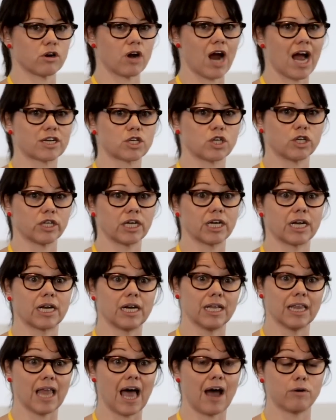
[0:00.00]
that are actually going
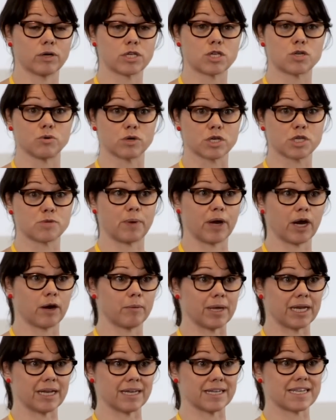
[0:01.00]
to allow us to
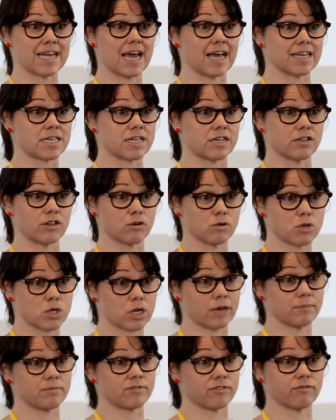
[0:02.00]
experiment and test in those
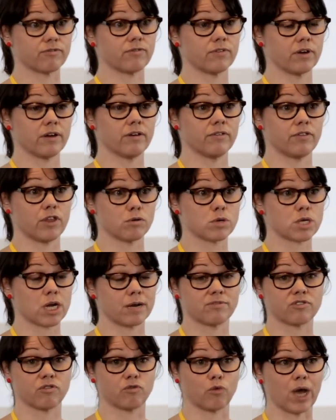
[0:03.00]
types
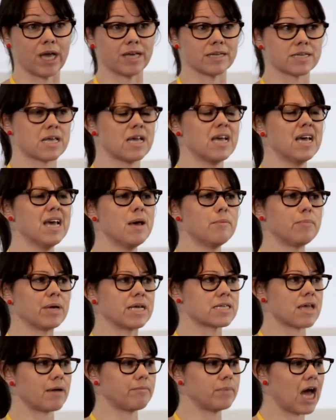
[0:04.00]
of ways.
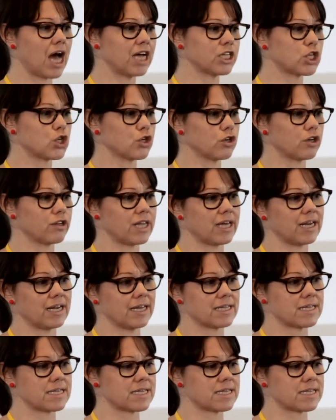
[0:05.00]
Because I'm not sure that